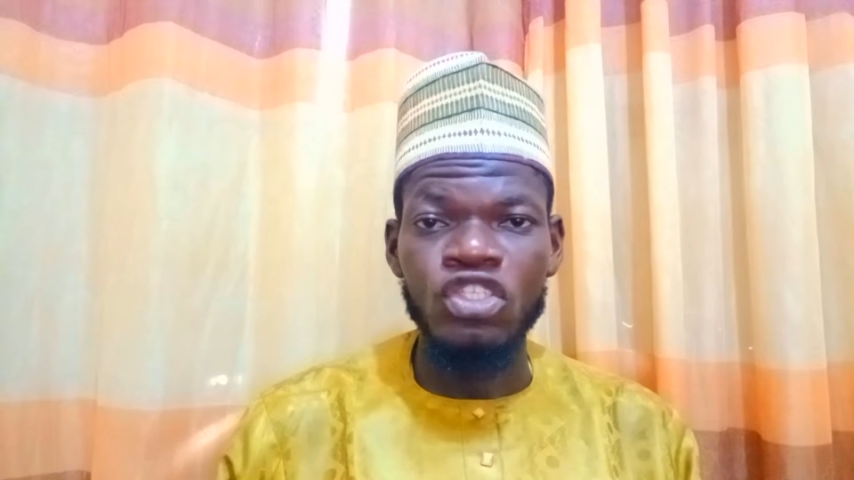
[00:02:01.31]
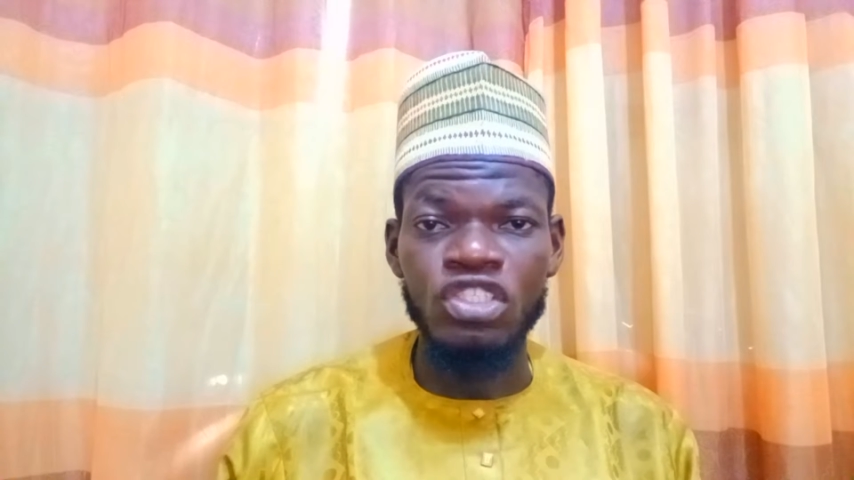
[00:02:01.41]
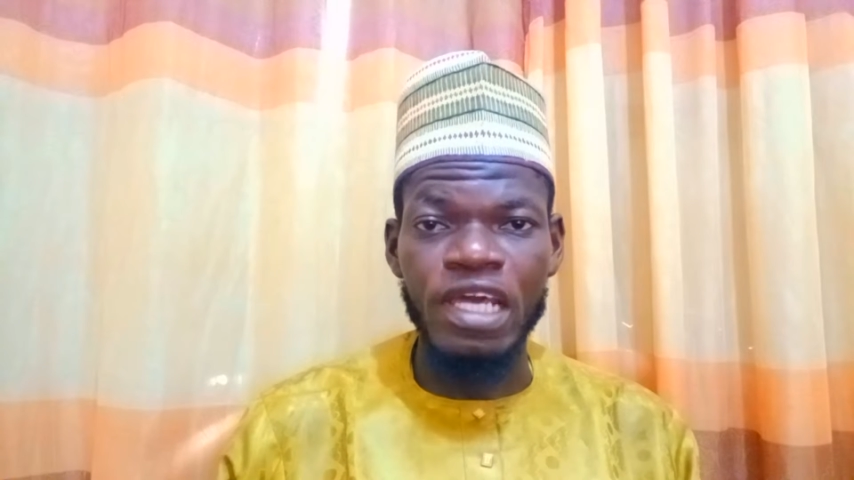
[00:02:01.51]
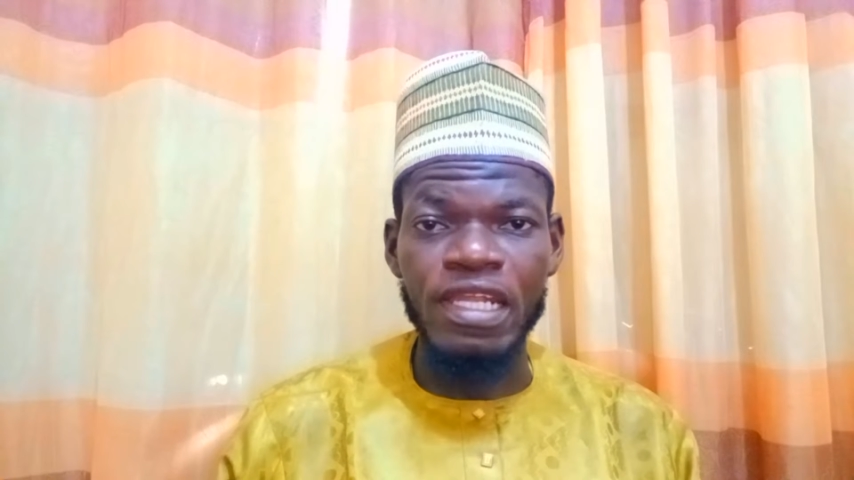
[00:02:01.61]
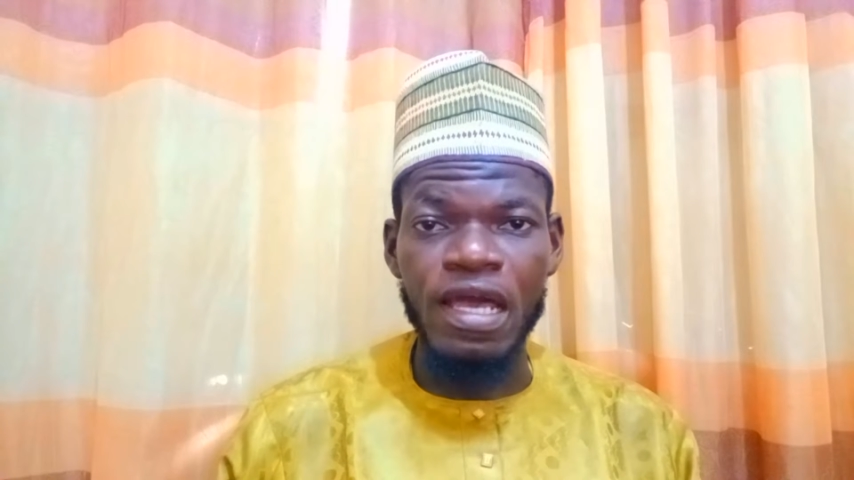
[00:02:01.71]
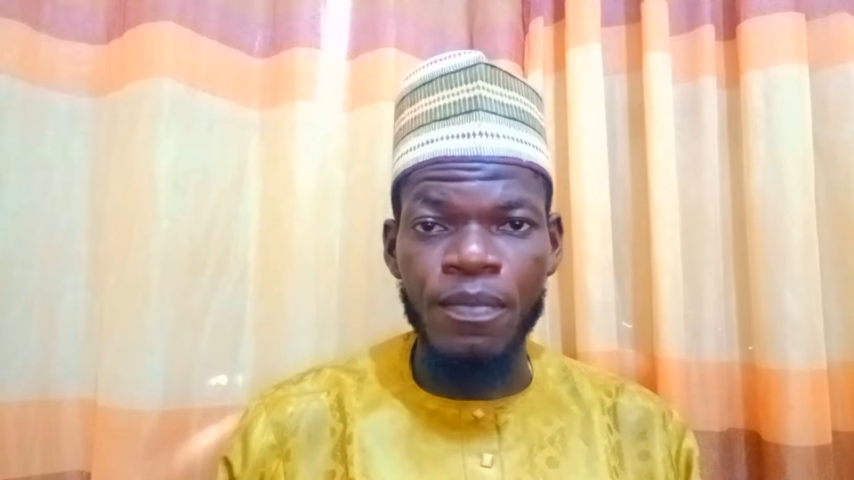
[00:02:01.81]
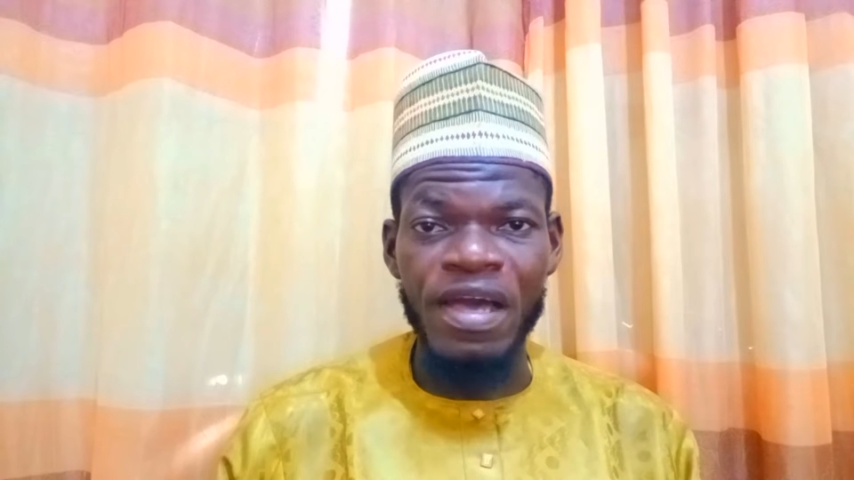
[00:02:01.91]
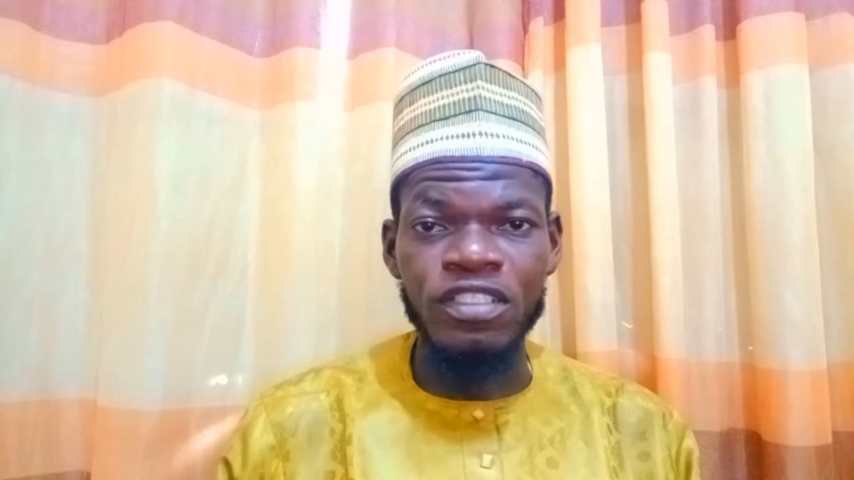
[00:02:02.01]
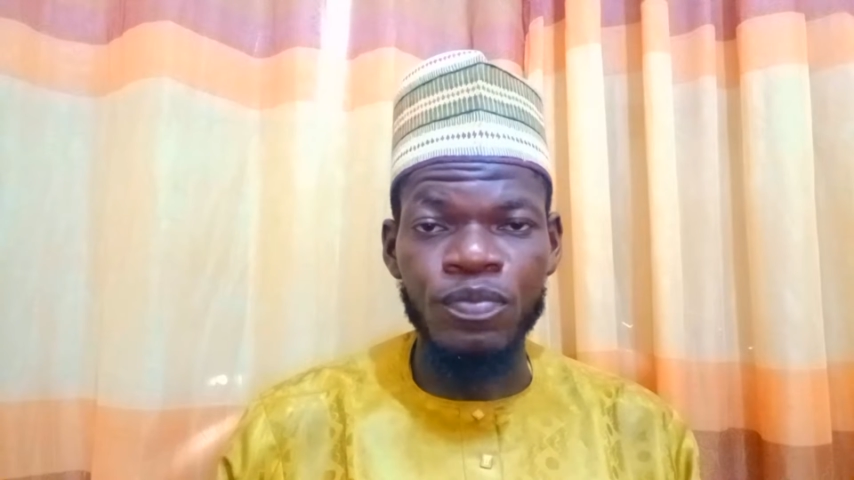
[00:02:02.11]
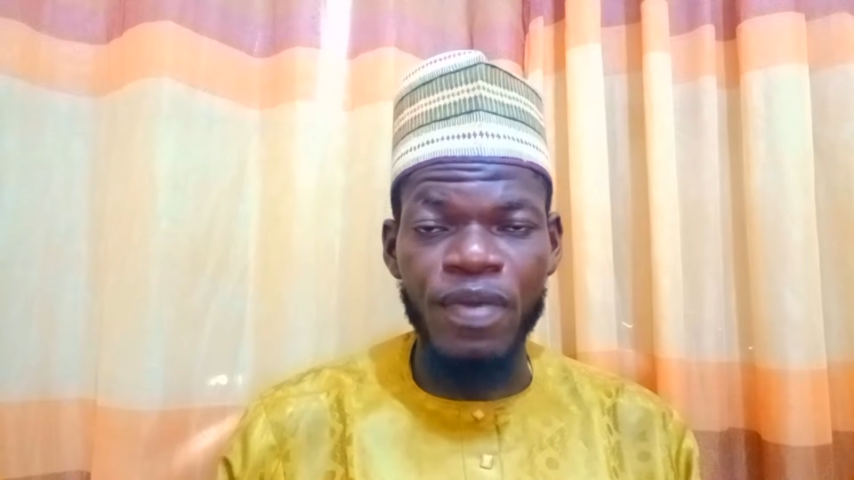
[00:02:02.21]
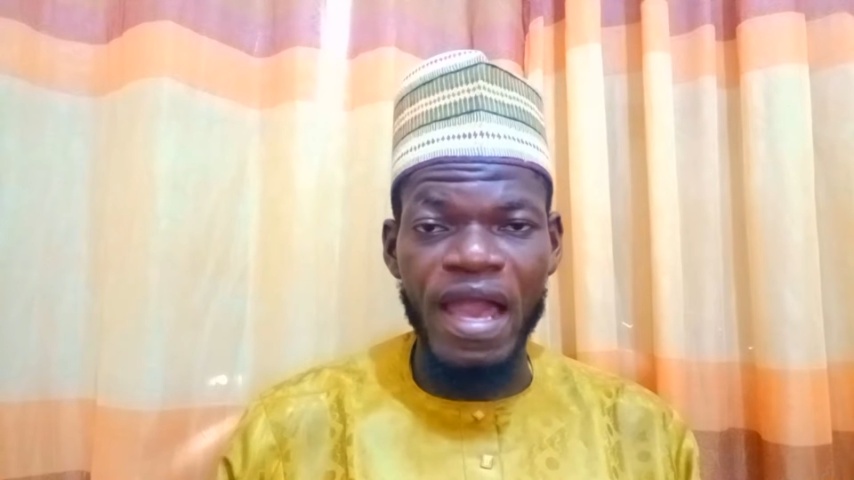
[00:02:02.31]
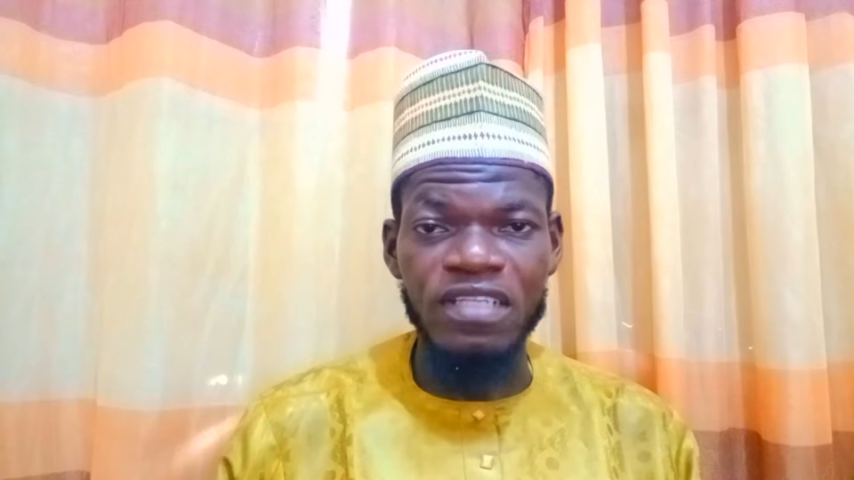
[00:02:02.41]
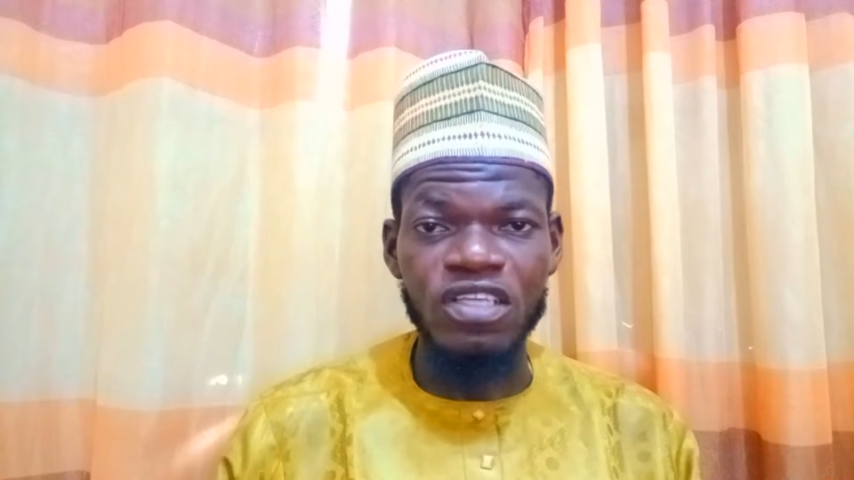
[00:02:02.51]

Janabah's bath